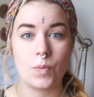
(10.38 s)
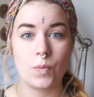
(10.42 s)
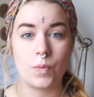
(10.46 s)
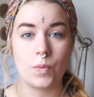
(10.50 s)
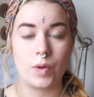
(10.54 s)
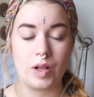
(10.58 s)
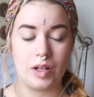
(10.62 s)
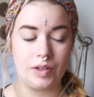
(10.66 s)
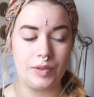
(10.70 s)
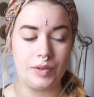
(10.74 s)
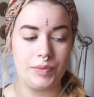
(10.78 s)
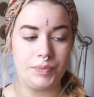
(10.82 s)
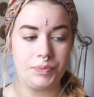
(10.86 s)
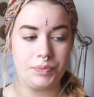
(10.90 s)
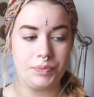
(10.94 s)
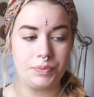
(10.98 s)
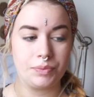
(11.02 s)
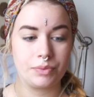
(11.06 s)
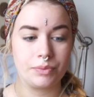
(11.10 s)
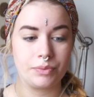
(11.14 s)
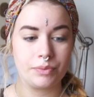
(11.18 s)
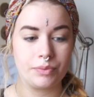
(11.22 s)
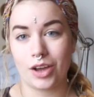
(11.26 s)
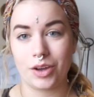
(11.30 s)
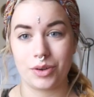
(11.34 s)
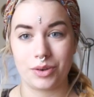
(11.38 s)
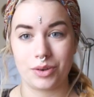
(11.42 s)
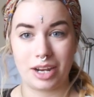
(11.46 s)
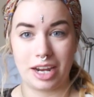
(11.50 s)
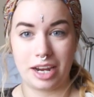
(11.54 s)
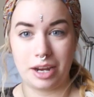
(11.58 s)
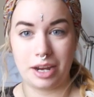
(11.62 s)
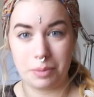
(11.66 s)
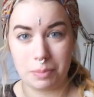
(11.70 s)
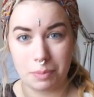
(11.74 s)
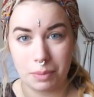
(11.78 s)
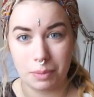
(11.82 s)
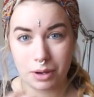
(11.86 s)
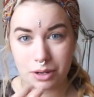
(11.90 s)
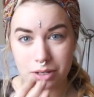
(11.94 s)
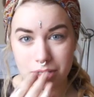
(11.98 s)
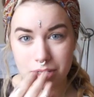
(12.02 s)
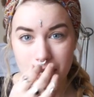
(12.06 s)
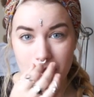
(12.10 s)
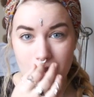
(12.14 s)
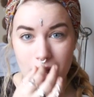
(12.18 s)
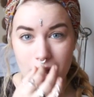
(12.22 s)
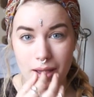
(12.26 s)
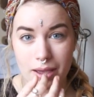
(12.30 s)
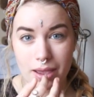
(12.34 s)
well. Okay, but
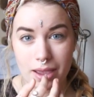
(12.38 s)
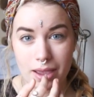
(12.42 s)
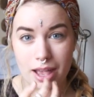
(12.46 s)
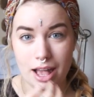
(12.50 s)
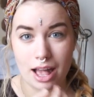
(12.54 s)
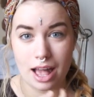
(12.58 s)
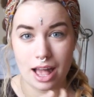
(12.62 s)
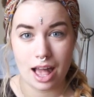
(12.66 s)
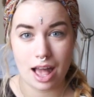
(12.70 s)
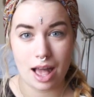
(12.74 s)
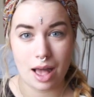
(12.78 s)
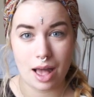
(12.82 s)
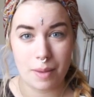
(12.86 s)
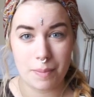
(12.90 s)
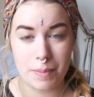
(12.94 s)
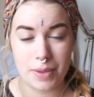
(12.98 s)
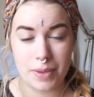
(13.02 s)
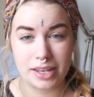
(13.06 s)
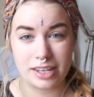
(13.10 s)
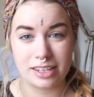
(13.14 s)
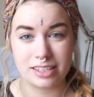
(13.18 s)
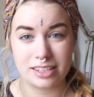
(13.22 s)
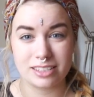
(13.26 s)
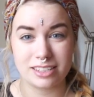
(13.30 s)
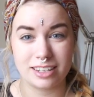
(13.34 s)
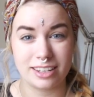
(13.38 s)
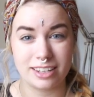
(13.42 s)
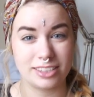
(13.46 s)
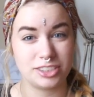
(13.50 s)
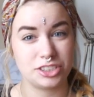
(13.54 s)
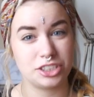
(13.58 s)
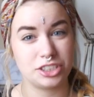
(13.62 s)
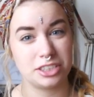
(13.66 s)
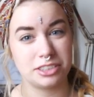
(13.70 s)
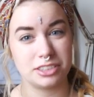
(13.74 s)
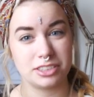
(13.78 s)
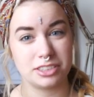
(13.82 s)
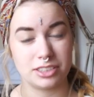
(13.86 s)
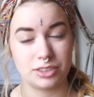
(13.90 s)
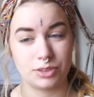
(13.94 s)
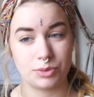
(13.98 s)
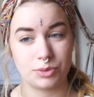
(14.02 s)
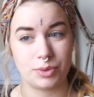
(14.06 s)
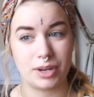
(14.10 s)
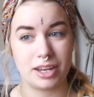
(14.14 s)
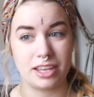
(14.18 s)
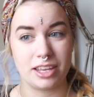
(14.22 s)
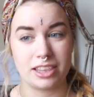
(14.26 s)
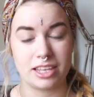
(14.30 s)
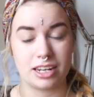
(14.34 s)
I am making a slight change in the
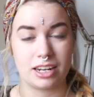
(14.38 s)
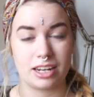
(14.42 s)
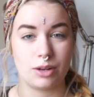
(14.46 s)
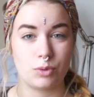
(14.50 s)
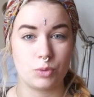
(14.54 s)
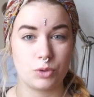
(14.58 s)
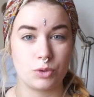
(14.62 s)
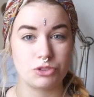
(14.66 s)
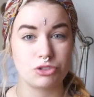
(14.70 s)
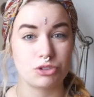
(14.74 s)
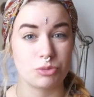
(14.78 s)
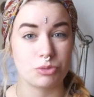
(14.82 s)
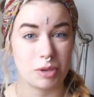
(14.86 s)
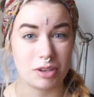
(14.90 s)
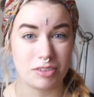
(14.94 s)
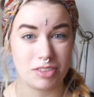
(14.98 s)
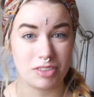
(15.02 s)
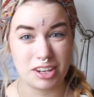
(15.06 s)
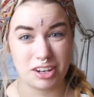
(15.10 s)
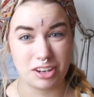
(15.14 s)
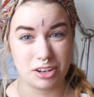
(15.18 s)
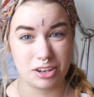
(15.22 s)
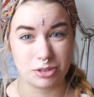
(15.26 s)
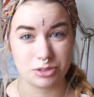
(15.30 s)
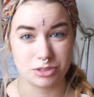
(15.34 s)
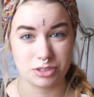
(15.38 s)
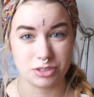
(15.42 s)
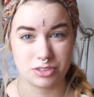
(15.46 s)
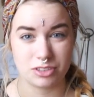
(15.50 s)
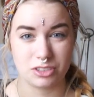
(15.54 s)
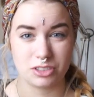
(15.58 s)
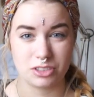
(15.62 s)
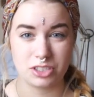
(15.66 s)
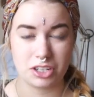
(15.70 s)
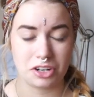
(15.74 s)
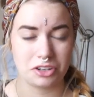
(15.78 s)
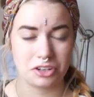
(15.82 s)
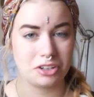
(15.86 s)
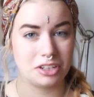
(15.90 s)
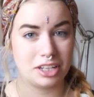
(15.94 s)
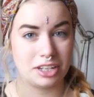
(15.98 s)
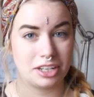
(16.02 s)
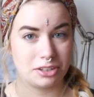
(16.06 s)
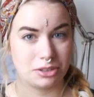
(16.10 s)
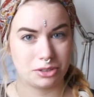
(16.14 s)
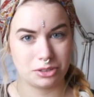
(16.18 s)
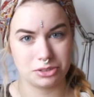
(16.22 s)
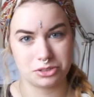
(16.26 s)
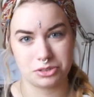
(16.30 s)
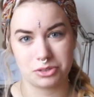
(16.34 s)
way that I want to make videos in this channel,
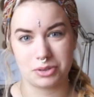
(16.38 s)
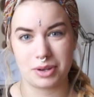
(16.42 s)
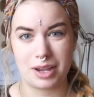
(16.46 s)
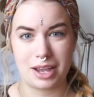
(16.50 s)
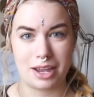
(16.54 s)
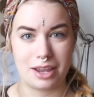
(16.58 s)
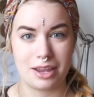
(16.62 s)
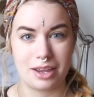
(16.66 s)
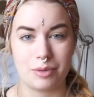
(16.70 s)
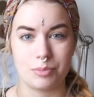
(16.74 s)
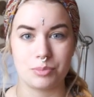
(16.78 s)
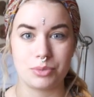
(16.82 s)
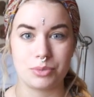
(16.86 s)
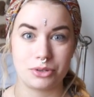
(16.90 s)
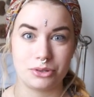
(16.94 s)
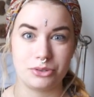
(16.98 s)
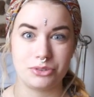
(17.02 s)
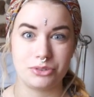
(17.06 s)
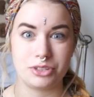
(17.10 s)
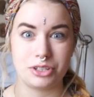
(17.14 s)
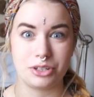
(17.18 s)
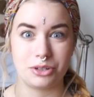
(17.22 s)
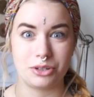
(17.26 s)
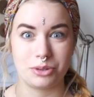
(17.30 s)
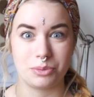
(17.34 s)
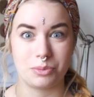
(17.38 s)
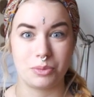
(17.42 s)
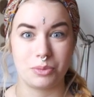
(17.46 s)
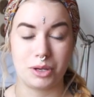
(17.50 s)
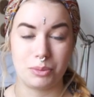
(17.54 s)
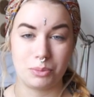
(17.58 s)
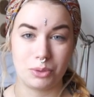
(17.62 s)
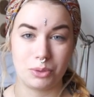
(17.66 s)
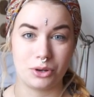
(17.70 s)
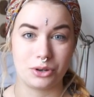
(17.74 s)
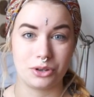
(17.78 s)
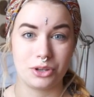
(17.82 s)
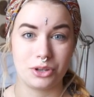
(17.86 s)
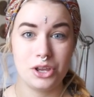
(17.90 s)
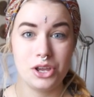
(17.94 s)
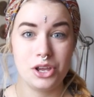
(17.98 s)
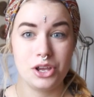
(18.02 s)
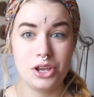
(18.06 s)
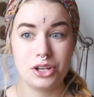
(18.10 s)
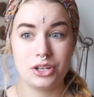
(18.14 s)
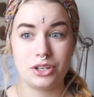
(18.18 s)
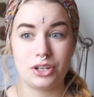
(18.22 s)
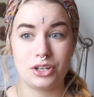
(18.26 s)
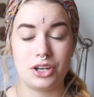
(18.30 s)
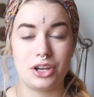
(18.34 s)
and also how I am posting on my blog,
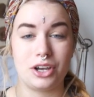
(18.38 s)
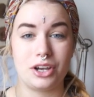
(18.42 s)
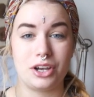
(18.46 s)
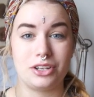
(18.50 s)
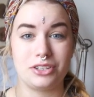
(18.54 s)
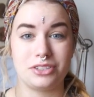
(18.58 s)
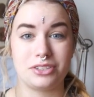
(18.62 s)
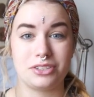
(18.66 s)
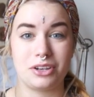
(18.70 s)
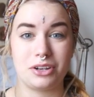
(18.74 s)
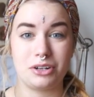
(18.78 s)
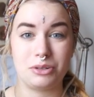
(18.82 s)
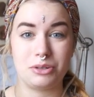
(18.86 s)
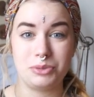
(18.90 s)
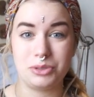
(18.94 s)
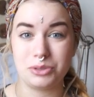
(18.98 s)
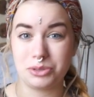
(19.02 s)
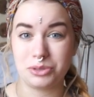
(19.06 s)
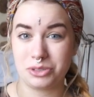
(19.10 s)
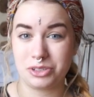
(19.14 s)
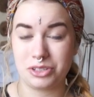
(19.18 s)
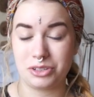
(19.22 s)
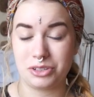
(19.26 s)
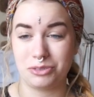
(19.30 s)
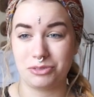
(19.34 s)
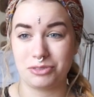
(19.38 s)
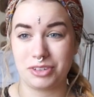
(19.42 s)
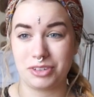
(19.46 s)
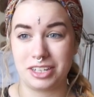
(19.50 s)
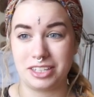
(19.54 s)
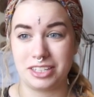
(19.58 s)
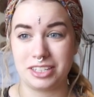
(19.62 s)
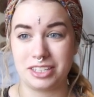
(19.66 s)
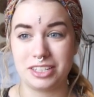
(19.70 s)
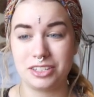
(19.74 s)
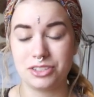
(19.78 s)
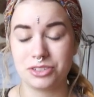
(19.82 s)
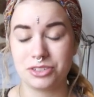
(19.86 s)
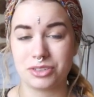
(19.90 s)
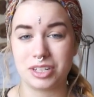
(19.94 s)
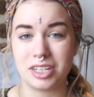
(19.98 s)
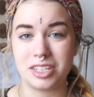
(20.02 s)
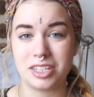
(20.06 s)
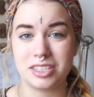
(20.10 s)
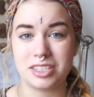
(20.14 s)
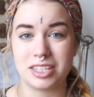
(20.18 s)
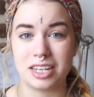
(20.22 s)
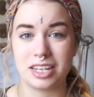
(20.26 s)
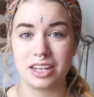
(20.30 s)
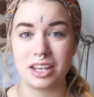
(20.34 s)
so I hope you'll still find it
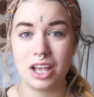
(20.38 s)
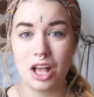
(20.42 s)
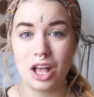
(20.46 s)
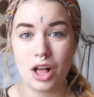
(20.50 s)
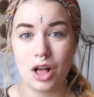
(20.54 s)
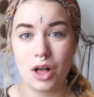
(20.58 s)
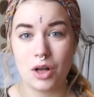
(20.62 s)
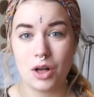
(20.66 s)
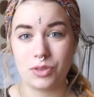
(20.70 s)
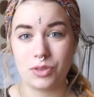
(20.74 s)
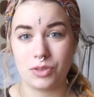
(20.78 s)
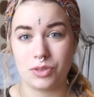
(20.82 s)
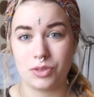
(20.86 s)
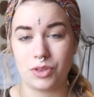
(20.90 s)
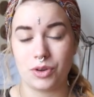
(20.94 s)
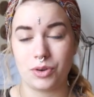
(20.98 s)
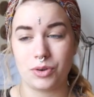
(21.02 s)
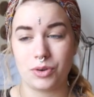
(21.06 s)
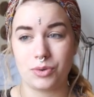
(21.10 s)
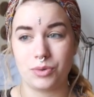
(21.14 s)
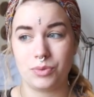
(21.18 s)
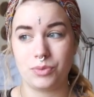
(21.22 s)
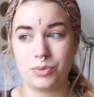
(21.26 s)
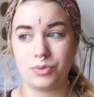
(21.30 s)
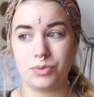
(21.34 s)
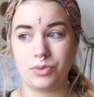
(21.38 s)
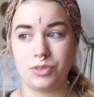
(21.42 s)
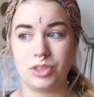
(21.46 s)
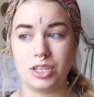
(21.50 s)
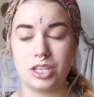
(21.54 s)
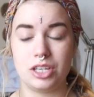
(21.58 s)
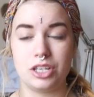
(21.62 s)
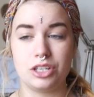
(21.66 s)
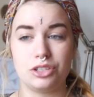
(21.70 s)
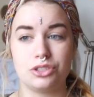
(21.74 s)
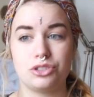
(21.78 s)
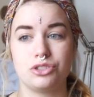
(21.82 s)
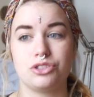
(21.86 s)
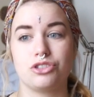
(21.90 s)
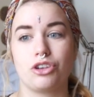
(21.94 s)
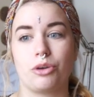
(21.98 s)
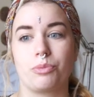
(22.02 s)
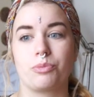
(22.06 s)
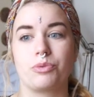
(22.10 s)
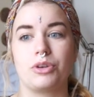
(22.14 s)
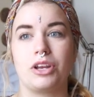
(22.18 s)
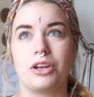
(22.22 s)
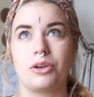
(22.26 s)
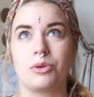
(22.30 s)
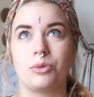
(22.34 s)
interesting, though the
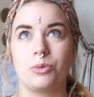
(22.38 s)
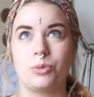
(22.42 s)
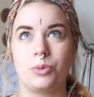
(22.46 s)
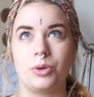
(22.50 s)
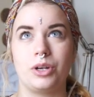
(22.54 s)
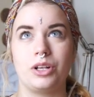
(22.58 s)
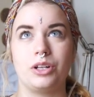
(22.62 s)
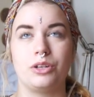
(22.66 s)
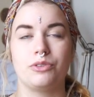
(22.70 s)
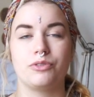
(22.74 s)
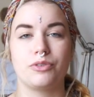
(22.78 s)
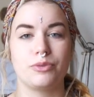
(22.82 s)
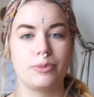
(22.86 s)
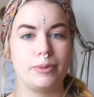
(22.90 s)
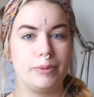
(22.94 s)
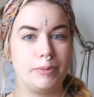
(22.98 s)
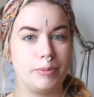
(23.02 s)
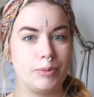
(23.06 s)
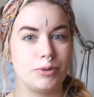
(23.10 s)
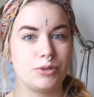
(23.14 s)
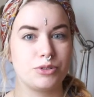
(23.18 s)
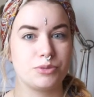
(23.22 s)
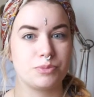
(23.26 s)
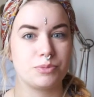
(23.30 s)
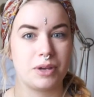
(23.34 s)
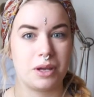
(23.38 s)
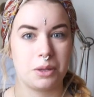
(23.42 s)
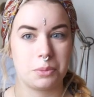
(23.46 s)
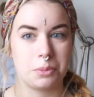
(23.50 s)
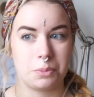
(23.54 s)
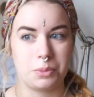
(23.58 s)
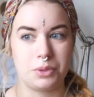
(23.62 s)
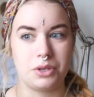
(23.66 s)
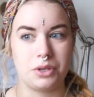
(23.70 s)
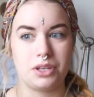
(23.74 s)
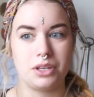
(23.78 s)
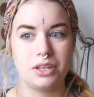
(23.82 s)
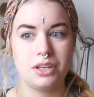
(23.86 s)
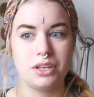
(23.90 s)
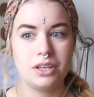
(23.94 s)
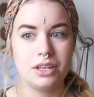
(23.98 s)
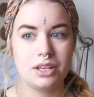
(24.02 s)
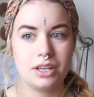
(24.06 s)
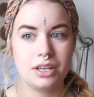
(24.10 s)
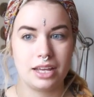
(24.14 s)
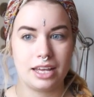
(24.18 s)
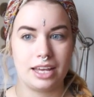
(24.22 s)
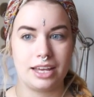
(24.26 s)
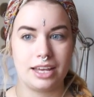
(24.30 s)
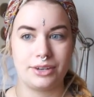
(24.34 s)
subject will for the most part be
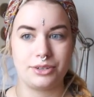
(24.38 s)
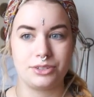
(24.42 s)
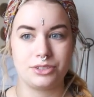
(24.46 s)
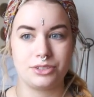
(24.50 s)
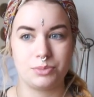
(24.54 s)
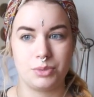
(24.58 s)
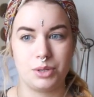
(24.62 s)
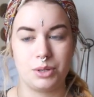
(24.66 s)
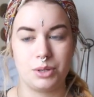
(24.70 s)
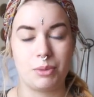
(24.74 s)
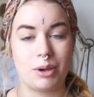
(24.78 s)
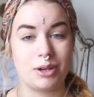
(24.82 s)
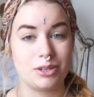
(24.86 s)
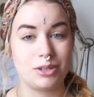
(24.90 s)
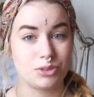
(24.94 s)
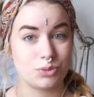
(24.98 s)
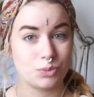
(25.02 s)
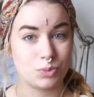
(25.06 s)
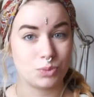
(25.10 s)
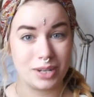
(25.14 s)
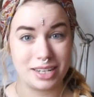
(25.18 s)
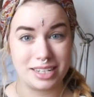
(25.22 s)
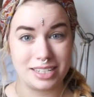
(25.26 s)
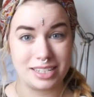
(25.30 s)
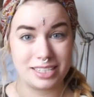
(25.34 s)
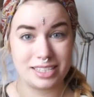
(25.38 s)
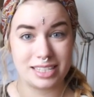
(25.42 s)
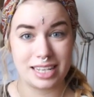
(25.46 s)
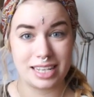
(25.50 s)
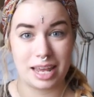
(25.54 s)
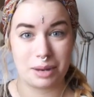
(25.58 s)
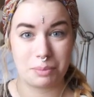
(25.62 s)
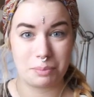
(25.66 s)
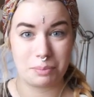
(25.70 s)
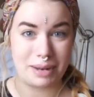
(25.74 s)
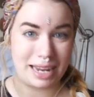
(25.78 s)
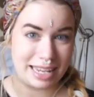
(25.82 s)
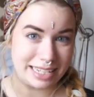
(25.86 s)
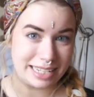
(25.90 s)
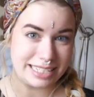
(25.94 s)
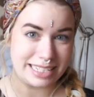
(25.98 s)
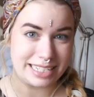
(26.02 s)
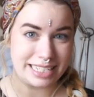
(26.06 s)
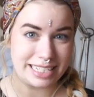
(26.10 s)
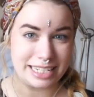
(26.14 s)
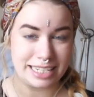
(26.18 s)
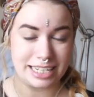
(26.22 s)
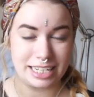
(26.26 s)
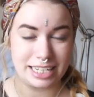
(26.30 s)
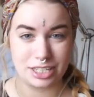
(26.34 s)
how to minimize waste and
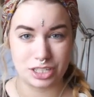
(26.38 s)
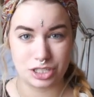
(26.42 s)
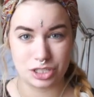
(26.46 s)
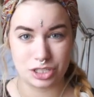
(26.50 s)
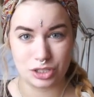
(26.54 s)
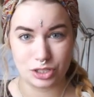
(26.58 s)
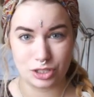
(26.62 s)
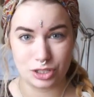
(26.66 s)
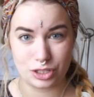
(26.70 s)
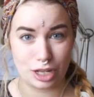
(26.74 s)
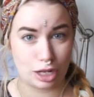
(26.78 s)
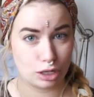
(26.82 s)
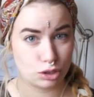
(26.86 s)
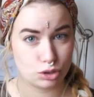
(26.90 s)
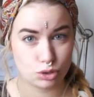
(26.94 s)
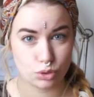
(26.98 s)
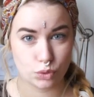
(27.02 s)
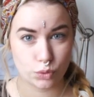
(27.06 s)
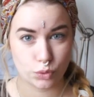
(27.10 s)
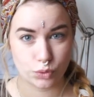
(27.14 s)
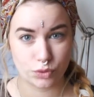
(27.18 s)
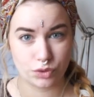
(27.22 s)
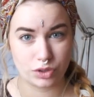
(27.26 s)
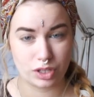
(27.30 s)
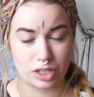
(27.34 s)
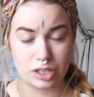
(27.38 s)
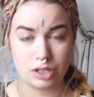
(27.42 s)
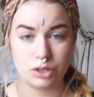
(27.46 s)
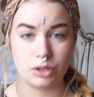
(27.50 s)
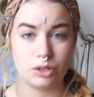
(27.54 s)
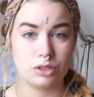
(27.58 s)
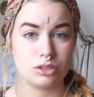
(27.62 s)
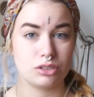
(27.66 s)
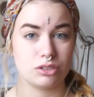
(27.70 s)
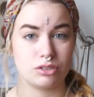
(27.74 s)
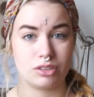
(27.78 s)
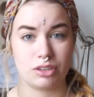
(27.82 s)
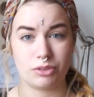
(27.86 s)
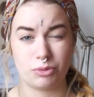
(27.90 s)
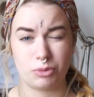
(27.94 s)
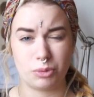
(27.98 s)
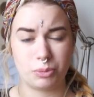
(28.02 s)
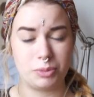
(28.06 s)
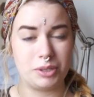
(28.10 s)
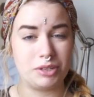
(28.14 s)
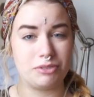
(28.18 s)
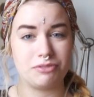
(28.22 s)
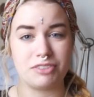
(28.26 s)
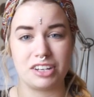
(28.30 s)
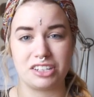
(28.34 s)
plastic and that sort of thing. Also, there
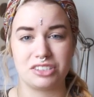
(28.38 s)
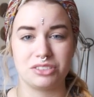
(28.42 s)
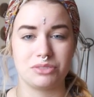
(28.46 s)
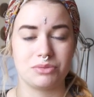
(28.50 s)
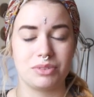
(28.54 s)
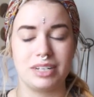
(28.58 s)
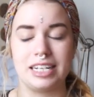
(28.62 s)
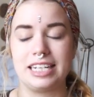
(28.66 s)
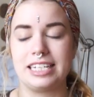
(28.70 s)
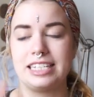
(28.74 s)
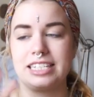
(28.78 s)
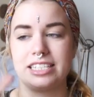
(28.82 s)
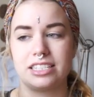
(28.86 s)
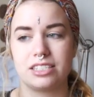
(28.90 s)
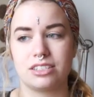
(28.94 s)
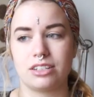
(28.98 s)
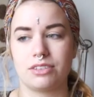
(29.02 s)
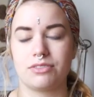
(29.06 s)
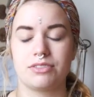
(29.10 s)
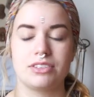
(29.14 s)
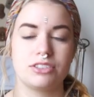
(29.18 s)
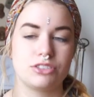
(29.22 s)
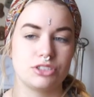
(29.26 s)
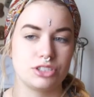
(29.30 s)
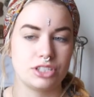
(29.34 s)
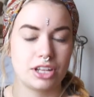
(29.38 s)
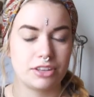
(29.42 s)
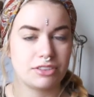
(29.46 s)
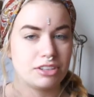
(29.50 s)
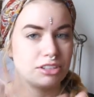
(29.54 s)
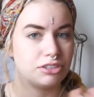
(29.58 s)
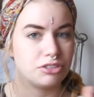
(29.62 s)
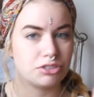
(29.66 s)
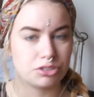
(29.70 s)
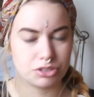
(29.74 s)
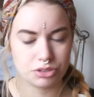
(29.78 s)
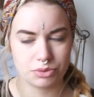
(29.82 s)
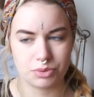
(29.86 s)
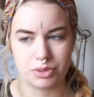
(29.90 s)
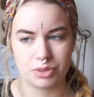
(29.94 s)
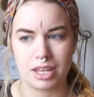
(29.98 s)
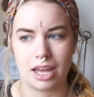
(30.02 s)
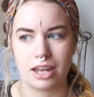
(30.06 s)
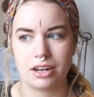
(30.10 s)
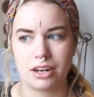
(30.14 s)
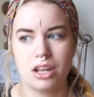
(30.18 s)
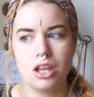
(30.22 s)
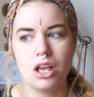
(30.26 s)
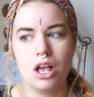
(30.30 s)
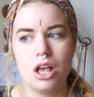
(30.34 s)
will be fashion related stuff, so nothing to do with
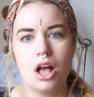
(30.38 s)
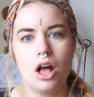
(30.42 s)
that.